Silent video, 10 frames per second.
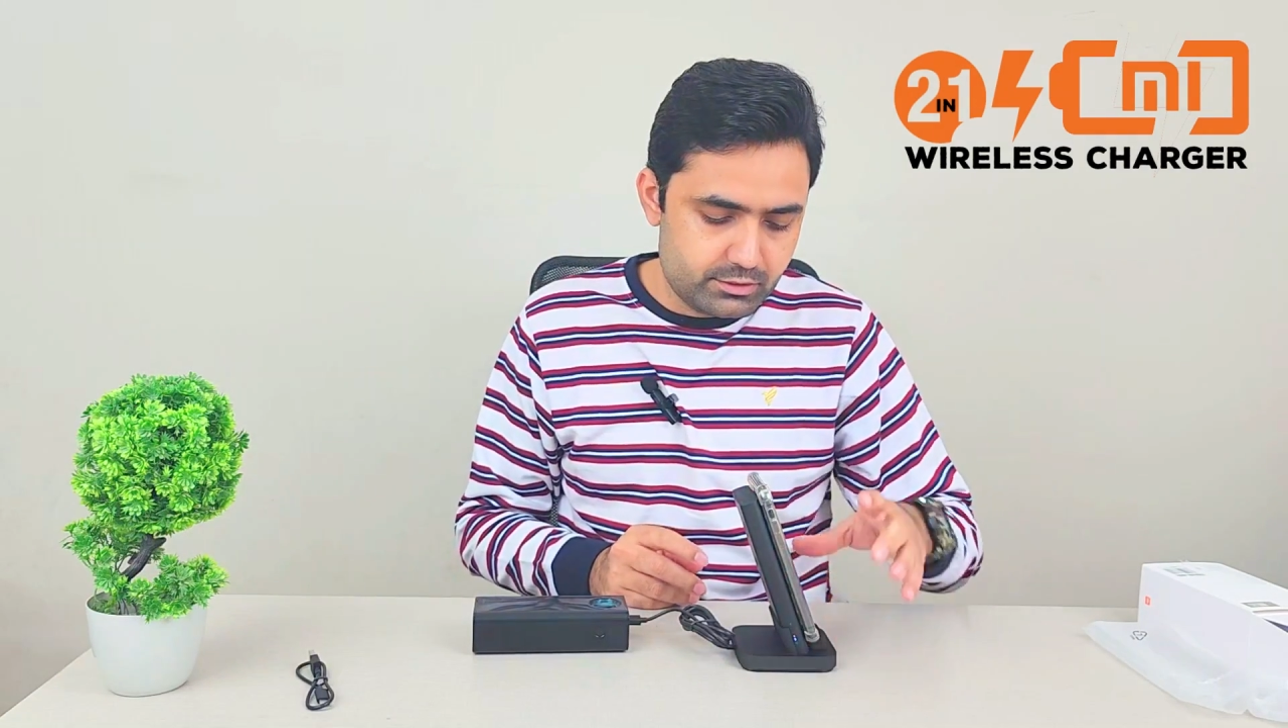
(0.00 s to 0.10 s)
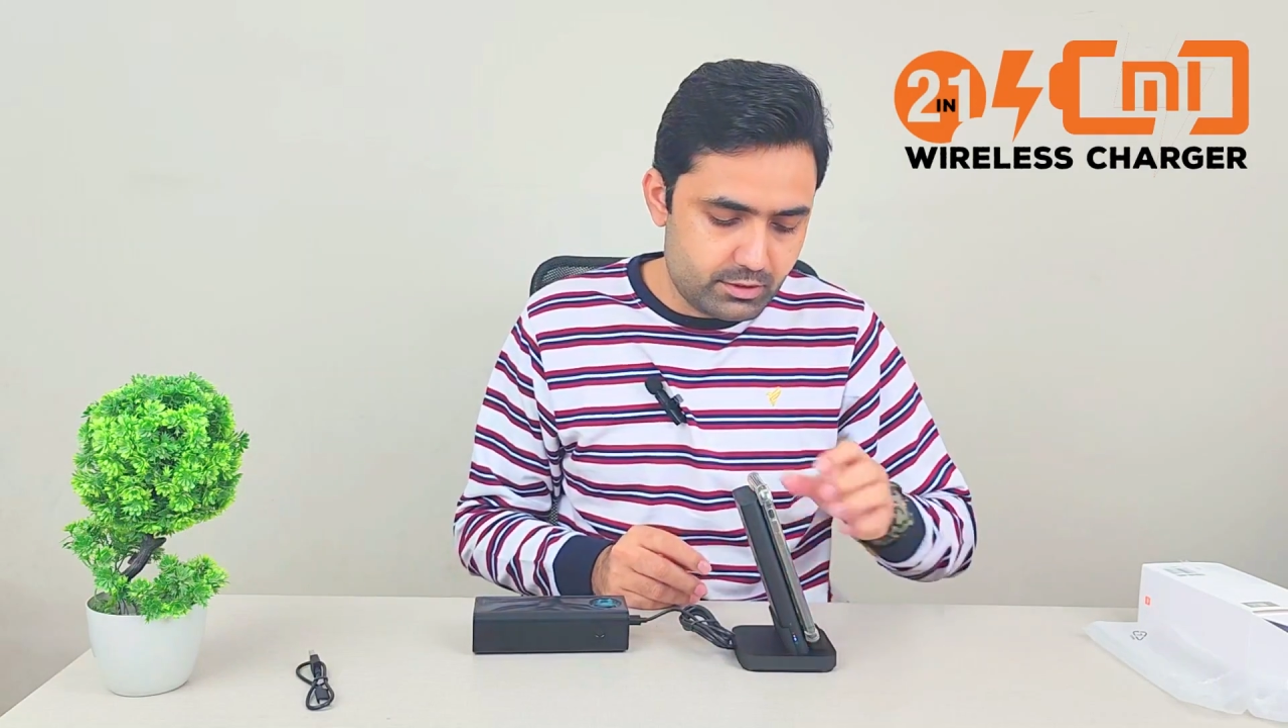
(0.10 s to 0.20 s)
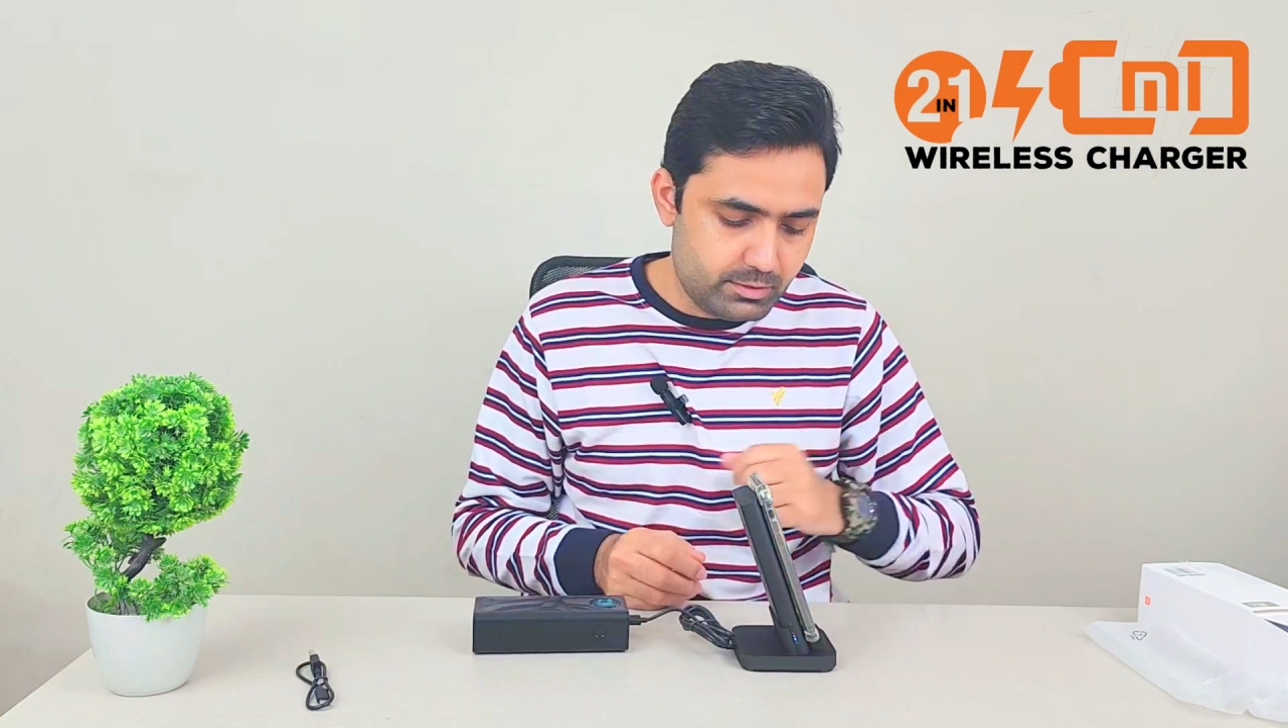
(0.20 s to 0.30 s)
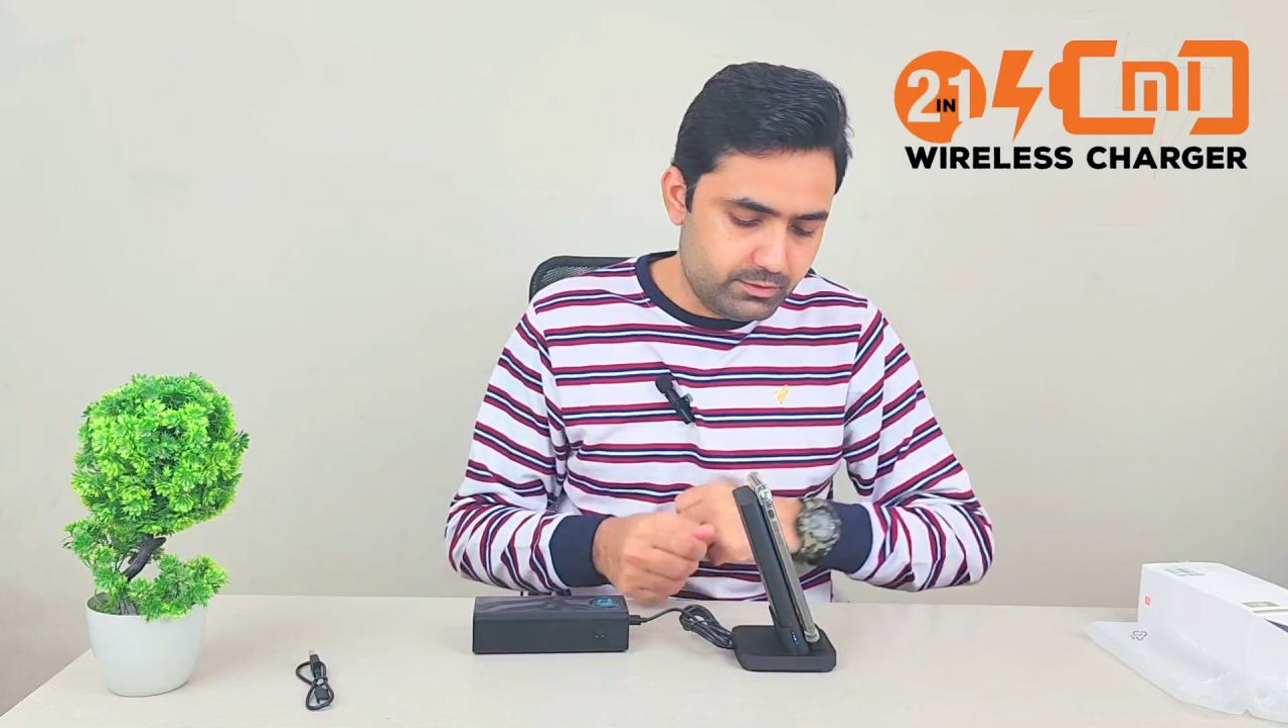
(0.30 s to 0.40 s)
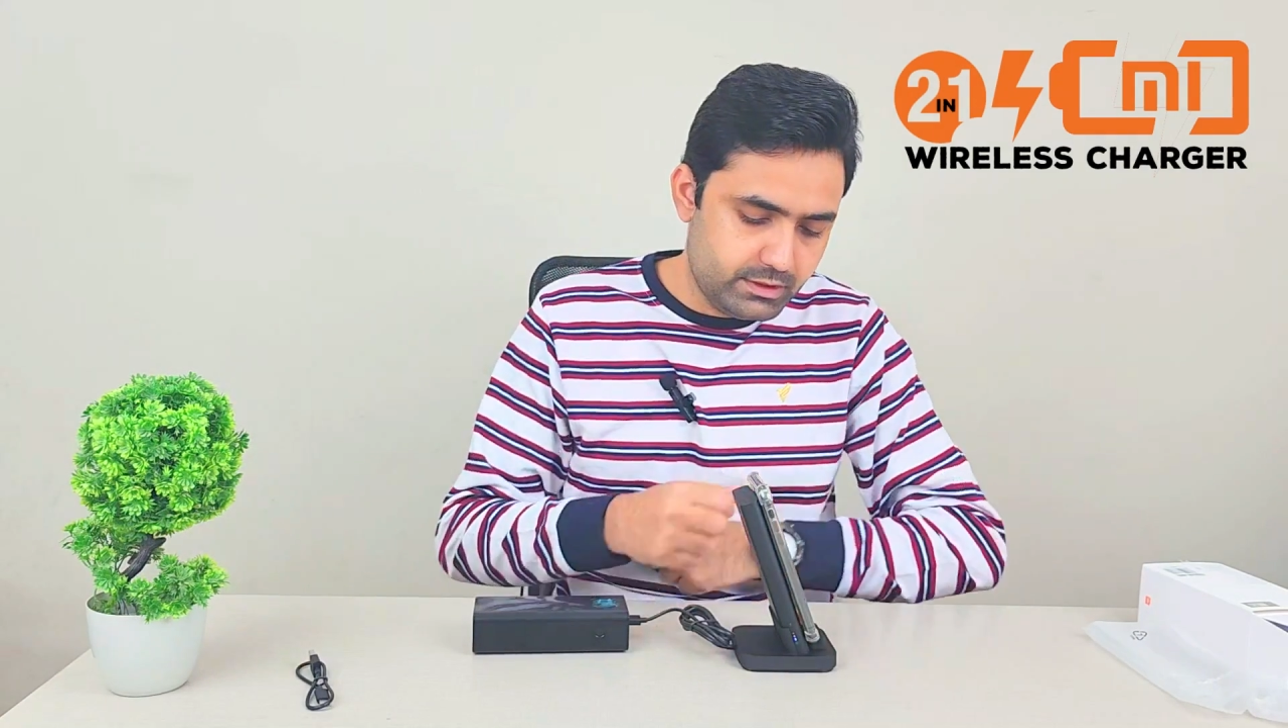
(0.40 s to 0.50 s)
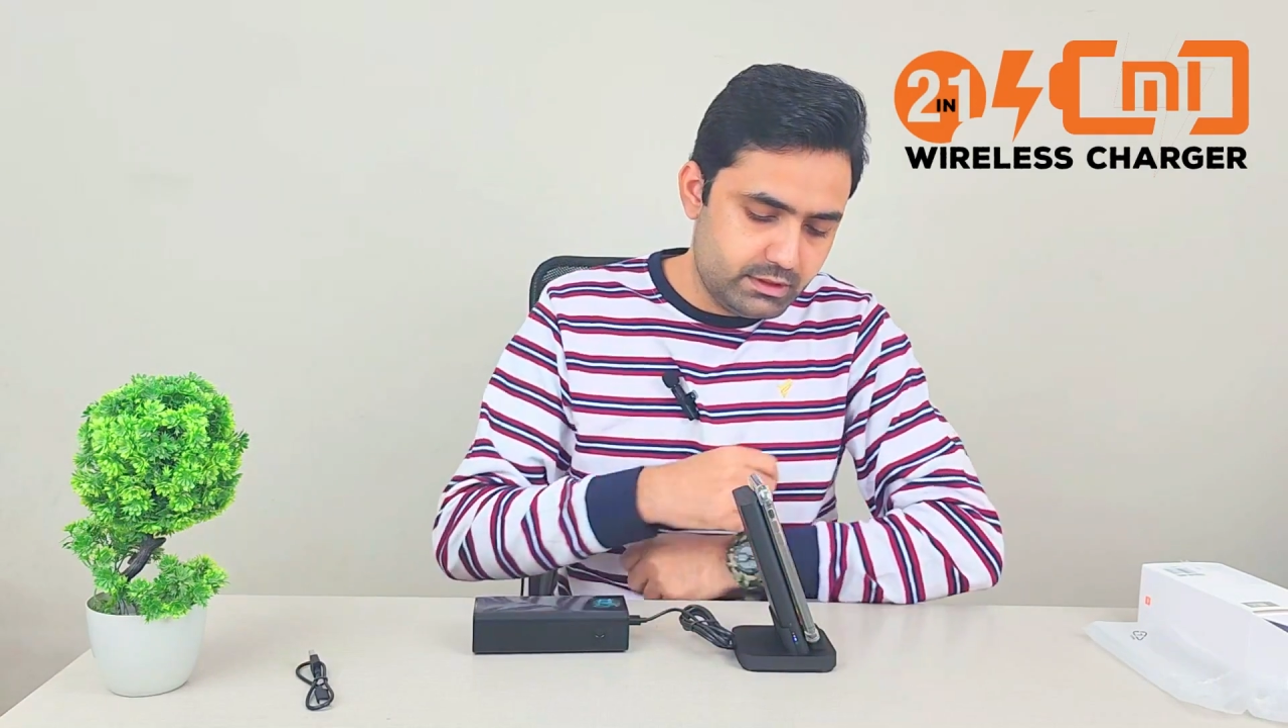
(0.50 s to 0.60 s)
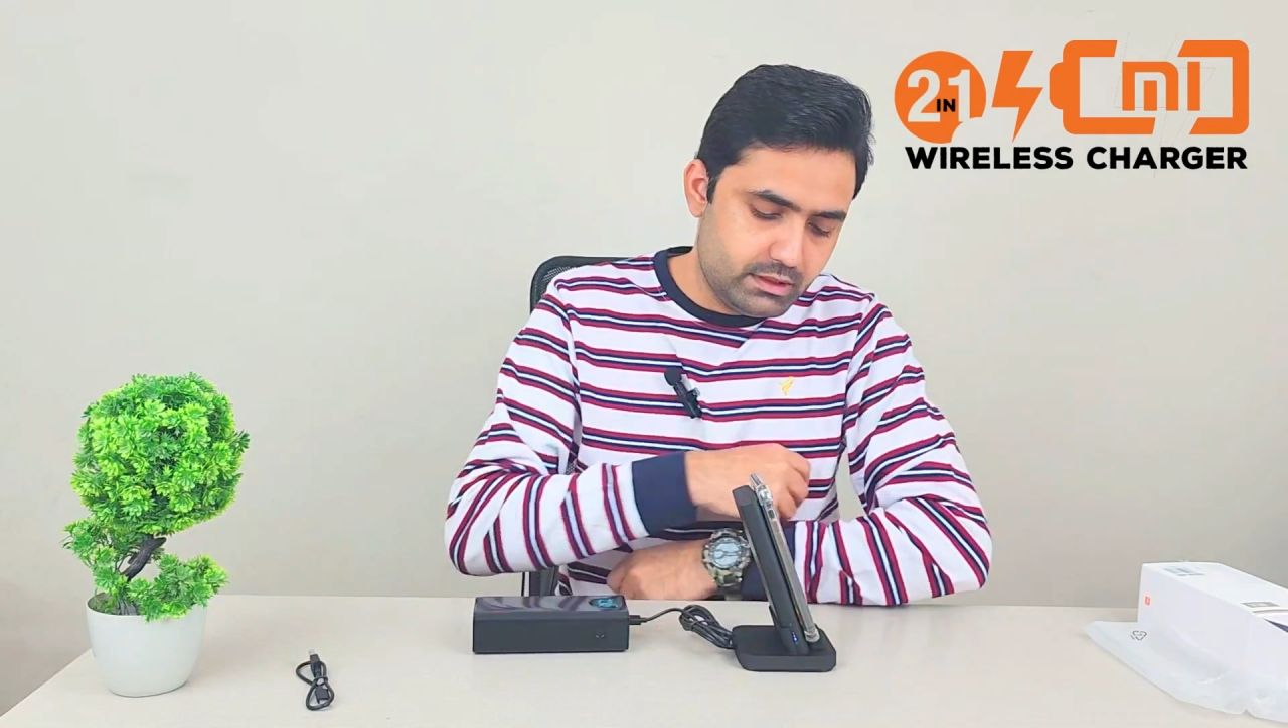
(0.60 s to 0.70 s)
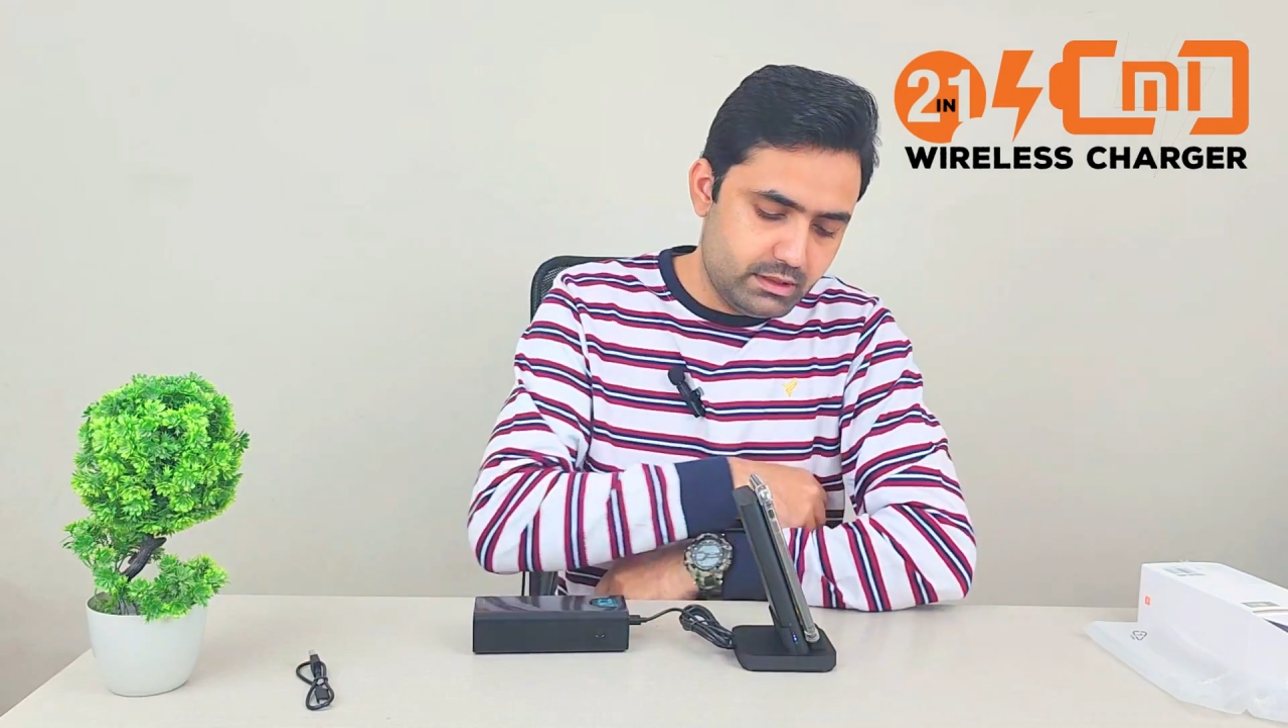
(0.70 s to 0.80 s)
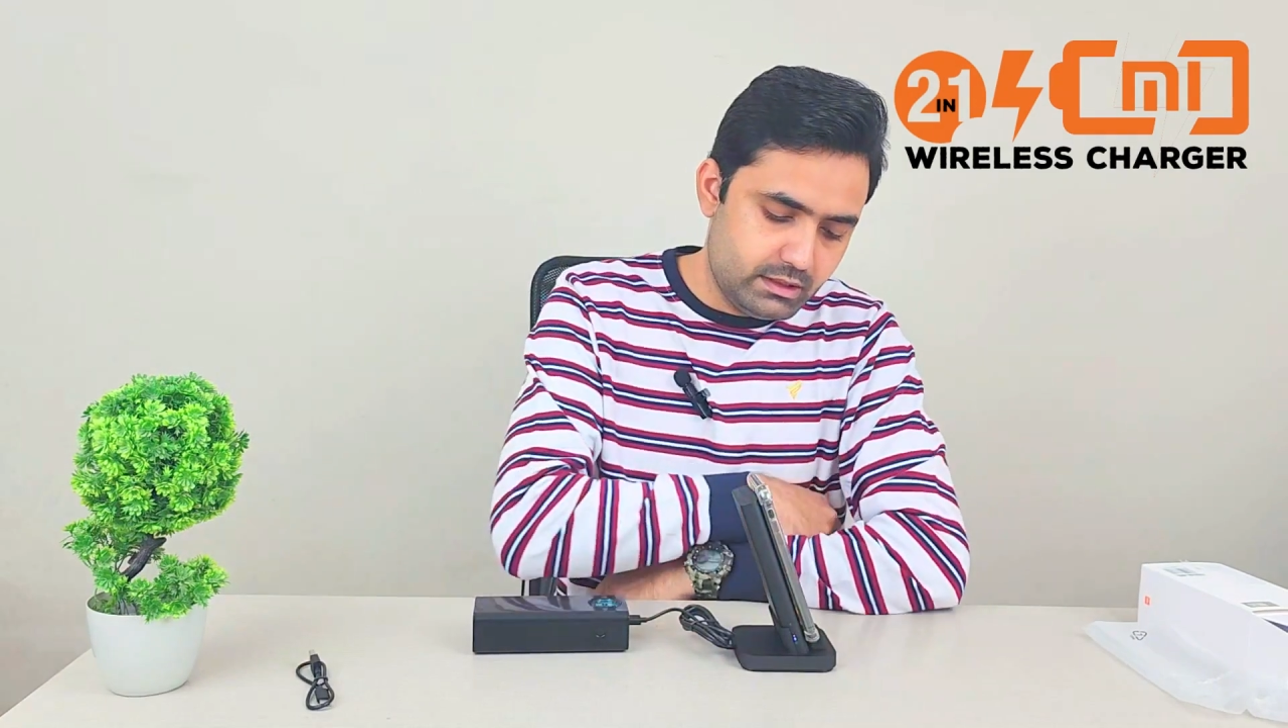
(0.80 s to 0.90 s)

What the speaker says: top of it